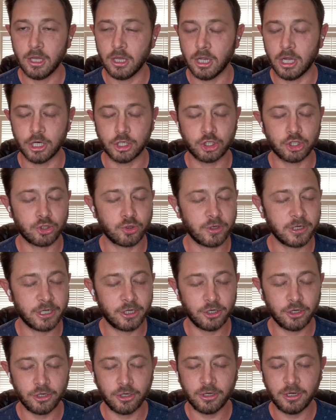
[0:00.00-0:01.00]
A
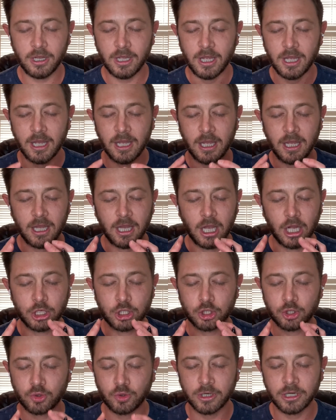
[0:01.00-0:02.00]
trigger
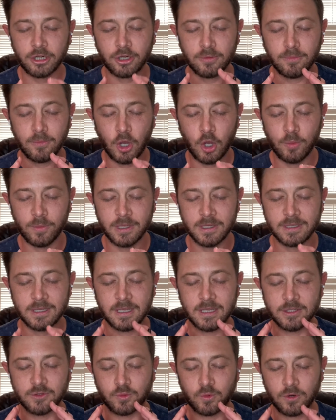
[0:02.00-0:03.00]
moment
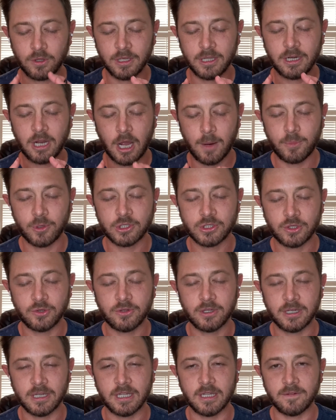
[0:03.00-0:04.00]
is really an
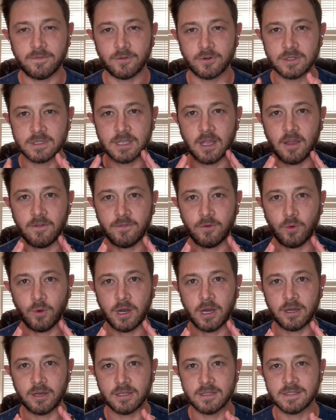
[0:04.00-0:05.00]
opportunity for
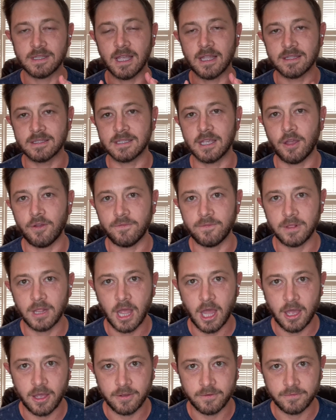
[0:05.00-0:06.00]
self-awareness and
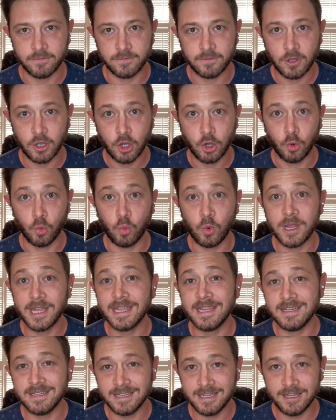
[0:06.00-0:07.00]
self-love. We
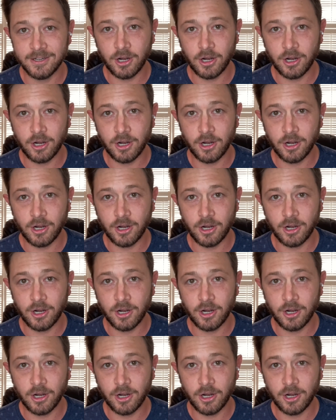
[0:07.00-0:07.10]
need